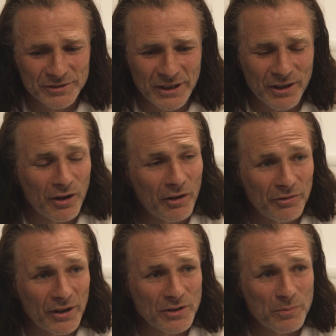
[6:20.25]
second
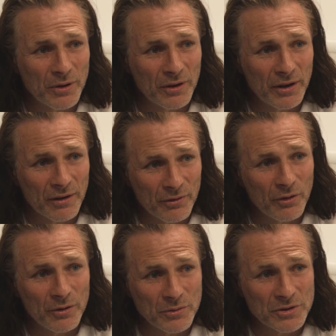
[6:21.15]
half against Burnley, and I
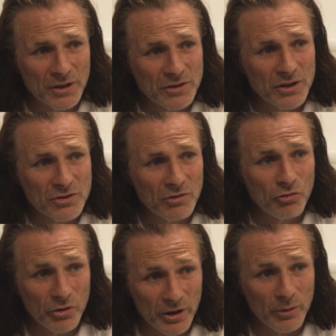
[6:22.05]
thought he was sensational.
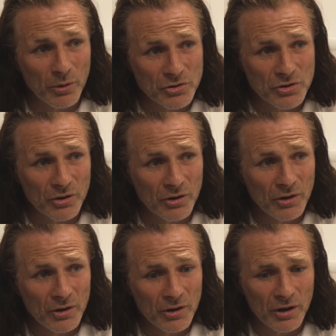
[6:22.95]
Really was, you know.
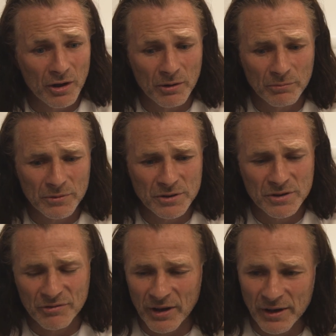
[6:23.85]
His
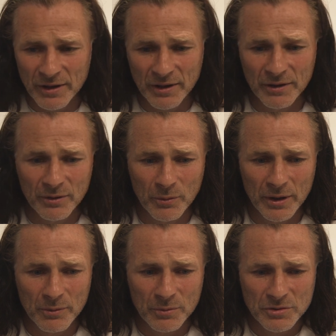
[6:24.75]
defending, the
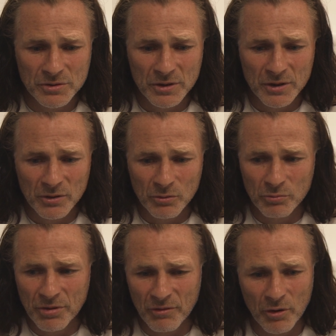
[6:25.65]
way he was
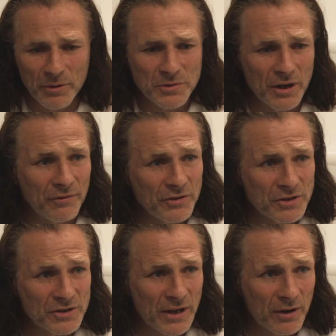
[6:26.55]
throwing himself
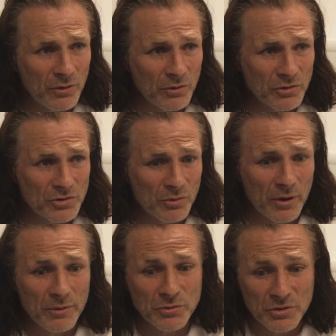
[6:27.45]
into tackles, the
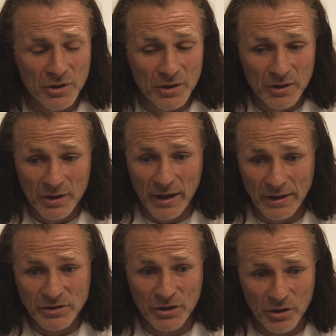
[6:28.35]
way he was
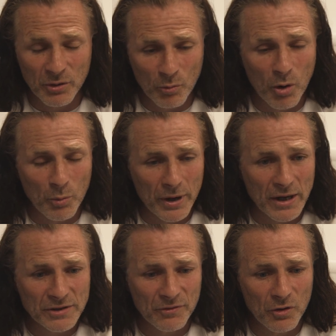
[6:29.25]
executing what we'd
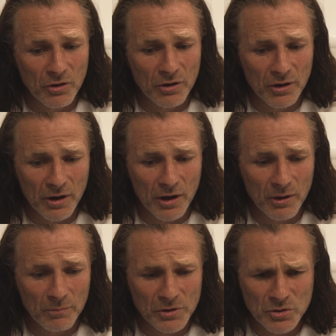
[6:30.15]
asked for,
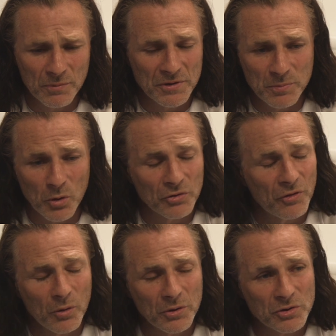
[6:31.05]
and some of his balls
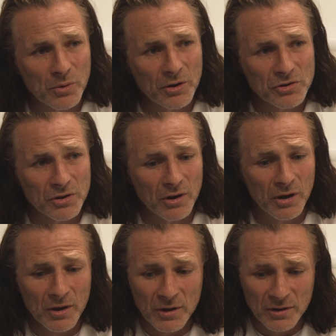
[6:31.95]
forward as well.
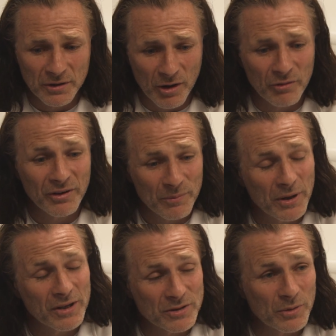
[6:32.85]
So, no, fair
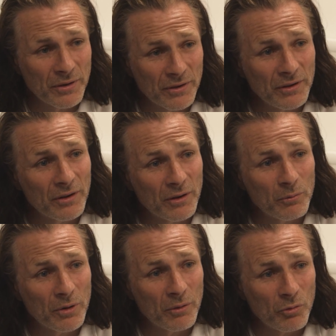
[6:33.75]
play to Ethan. You
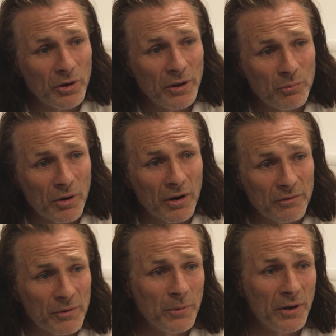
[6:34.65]
know, I'm really proud
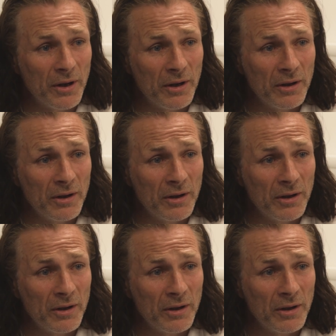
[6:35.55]
of him, and